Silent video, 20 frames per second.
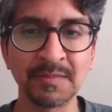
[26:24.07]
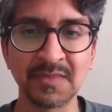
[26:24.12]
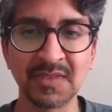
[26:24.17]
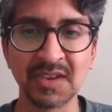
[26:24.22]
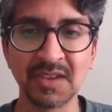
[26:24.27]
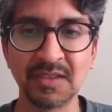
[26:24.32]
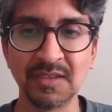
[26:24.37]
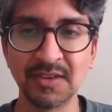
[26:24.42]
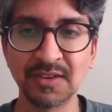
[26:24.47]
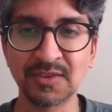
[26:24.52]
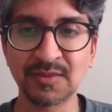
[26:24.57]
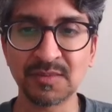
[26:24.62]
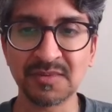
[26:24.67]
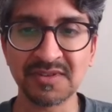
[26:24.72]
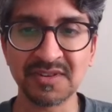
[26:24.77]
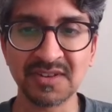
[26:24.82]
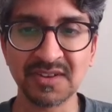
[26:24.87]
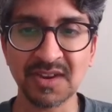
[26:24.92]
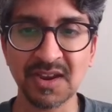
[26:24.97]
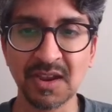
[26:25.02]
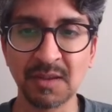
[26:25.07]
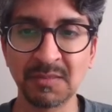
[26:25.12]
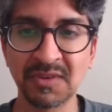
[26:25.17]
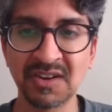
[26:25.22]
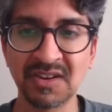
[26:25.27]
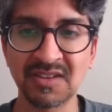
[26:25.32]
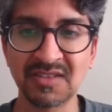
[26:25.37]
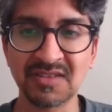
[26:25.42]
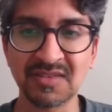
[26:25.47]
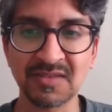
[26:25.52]
This one,
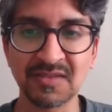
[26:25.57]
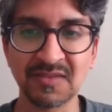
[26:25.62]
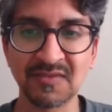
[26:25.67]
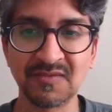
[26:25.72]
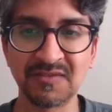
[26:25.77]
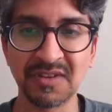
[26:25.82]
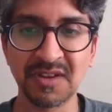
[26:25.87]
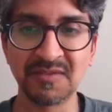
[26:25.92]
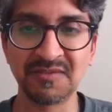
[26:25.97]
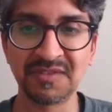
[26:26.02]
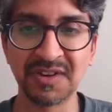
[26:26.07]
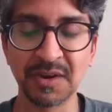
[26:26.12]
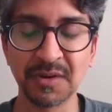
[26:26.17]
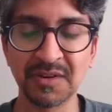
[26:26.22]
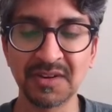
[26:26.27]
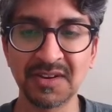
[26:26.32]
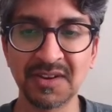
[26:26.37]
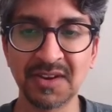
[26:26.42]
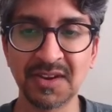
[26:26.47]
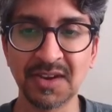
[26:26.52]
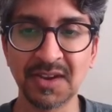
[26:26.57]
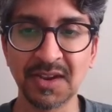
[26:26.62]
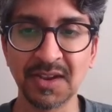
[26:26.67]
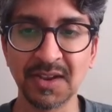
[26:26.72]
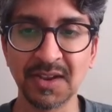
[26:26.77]
is a very